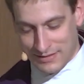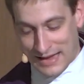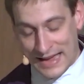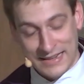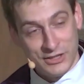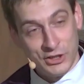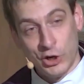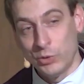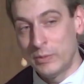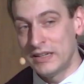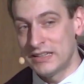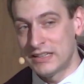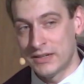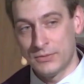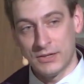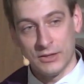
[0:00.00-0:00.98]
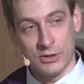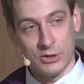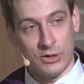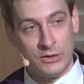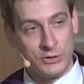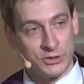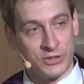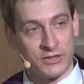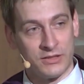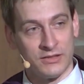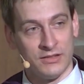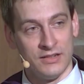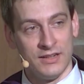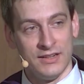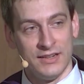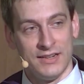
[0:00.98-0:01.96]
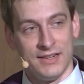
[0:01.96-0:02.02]
I know we live in a culture
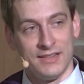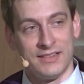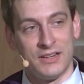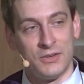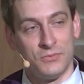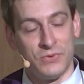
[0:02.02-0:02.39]
that